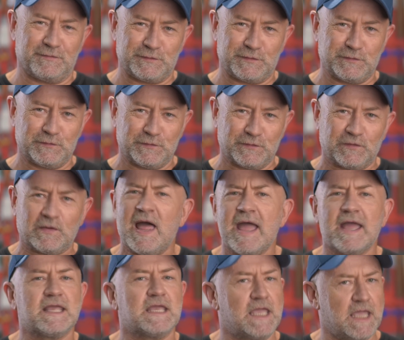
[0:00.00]
on Google.
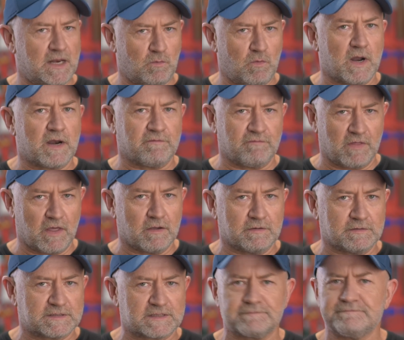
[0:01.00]
Get one of
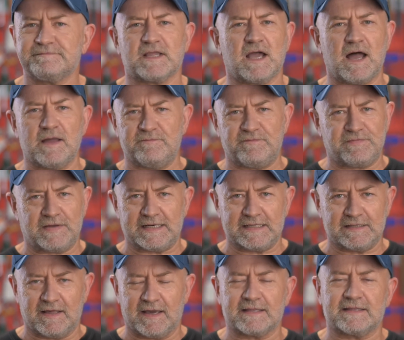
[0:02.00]
those. I'm
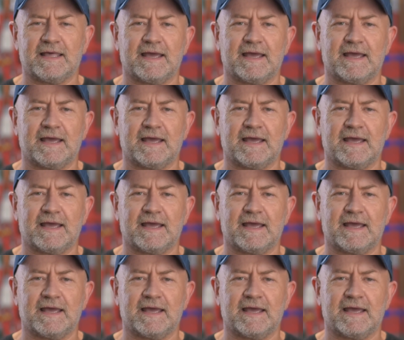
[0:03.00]
funny like